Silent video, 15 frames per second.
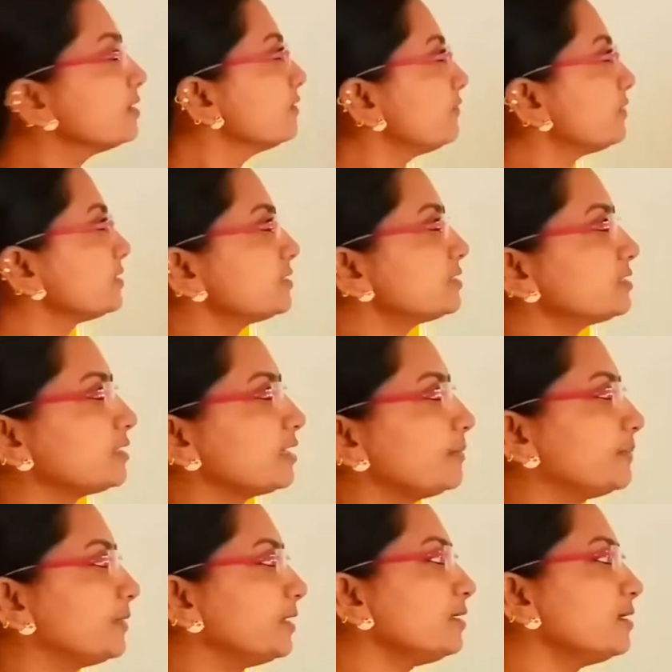first
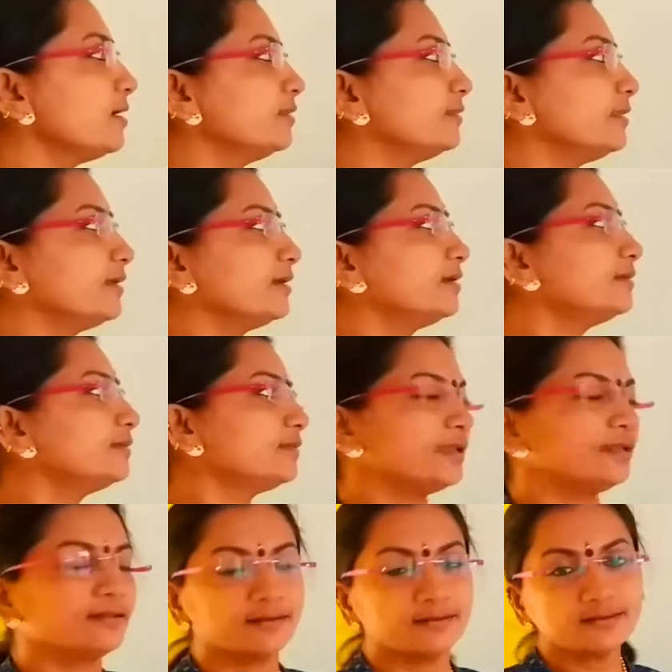chapter, the earth
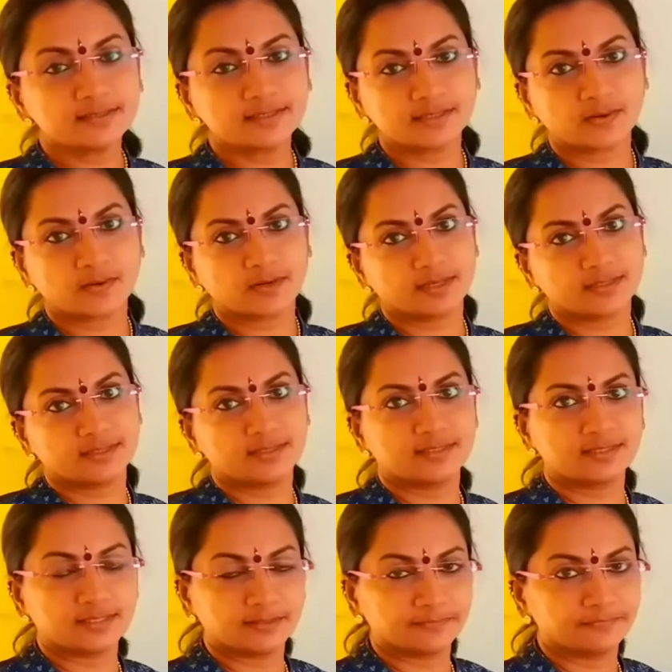in the solar
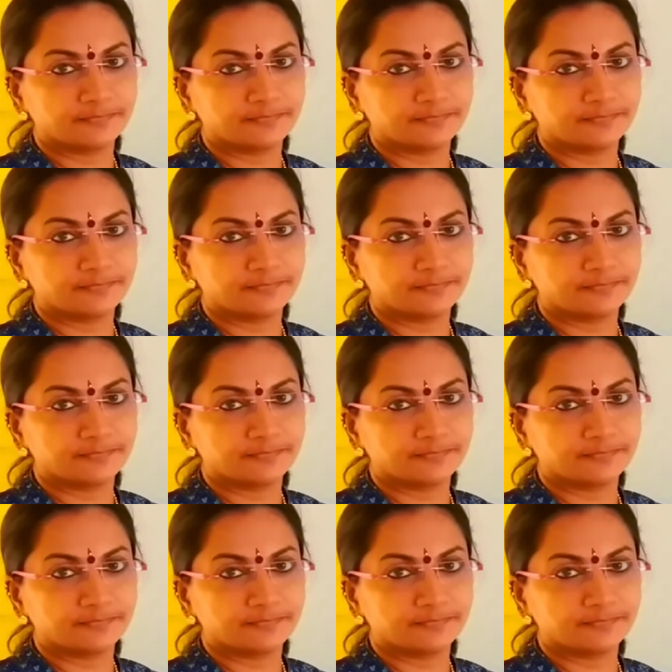system.